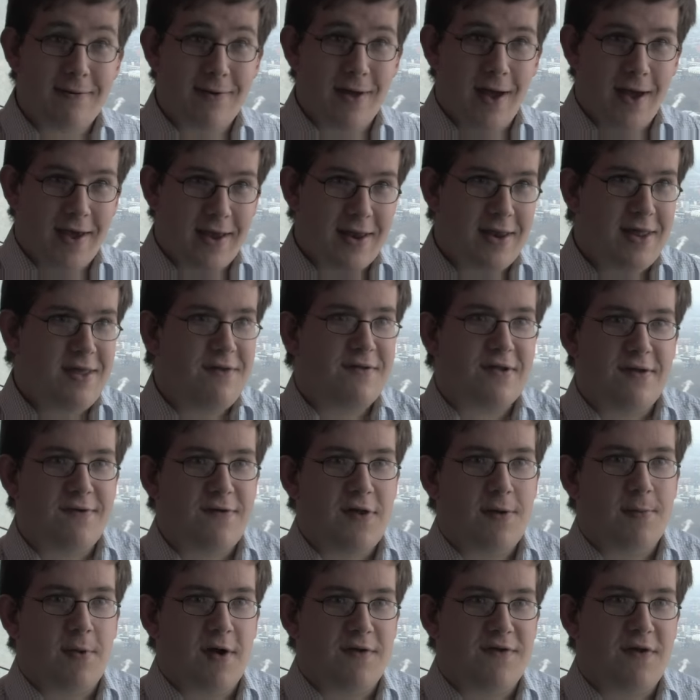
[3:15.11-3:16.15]
I can easily
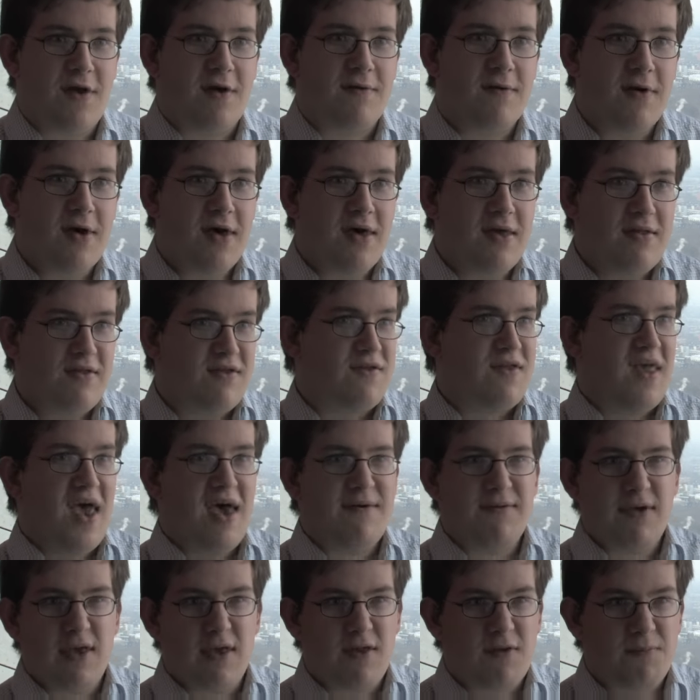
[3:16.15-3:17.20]
see myself just
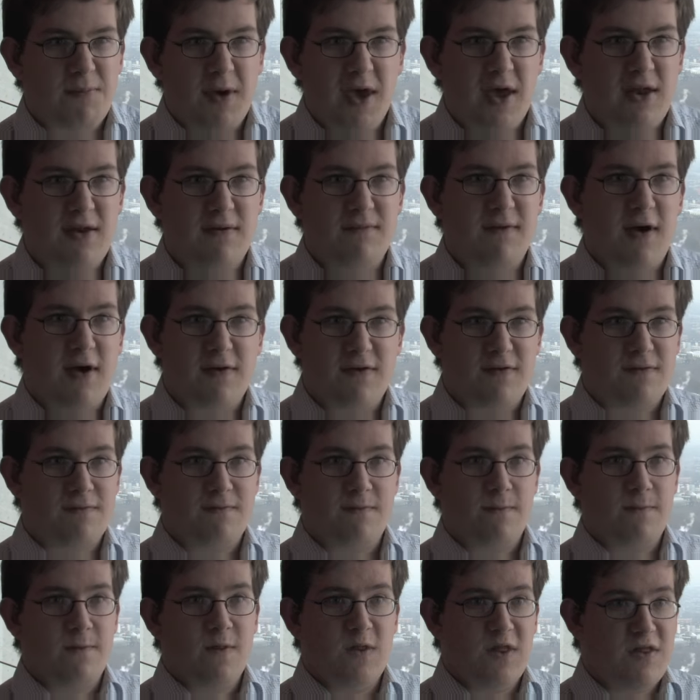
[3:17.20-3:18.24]
having a spare device
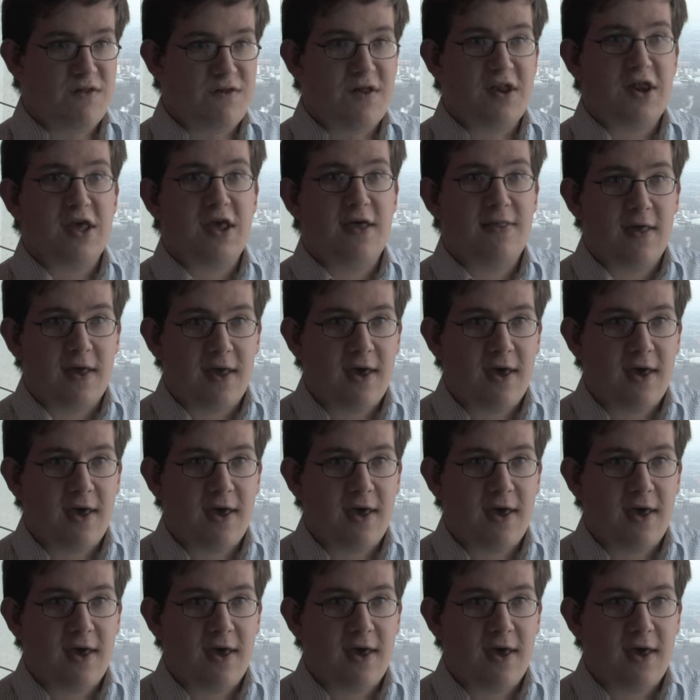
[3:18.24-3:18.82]
sitting in the